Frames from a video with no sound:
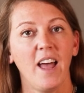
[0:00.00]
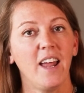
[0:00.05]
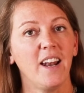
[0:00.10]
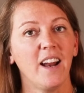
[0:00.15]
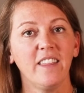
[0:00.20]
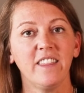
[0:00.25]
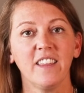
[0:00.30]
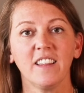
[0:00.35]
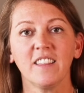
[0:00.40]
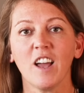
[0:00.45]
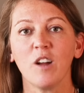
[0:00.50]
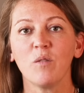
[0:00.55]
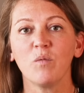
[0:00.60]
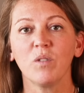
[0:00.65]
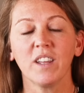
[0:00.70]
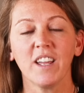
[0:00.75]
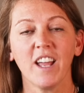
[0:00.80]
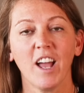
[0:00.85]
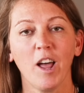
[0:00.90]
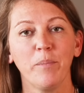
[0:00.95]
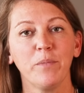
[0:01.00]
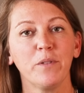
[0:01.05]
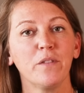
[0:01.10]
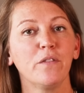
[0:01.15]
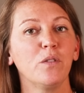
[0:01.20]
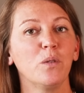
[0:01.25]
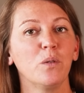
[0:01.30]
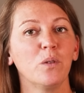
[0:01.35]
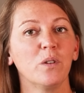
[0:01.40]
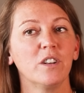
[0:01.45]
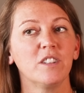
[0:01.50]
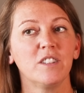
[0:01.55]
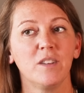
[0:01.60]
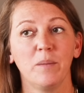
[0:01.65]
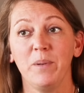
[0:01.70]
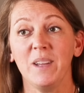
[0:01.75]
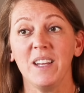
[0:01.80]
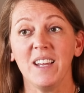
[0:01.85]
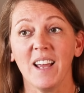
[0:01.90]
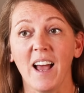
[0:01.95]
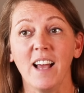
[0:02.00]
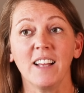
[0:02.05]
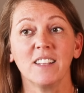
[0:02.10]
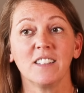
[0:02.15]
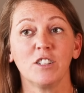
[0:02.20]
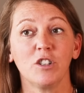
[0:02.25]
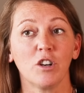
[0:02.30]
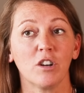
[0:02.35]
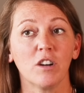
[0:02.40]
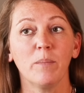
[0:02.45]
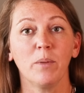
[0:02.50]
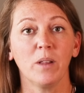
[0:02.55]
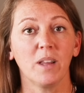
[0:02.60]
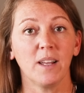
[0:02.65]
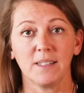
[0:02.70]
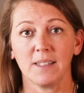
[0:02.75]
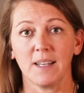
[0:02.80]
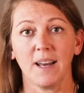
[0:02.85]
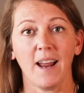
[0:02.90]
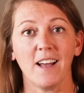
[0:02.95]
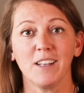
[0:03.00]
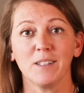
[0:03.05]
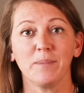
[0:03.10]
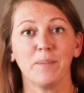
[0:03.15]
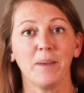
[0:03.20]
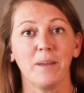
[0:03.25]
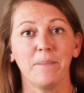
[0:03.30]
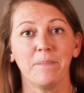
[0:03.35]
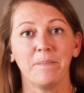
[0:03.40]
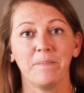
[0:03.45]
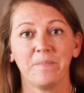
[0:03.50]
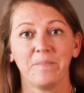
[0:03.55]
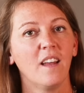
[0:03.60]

And I think that really helped the floor to be as durable as it has been.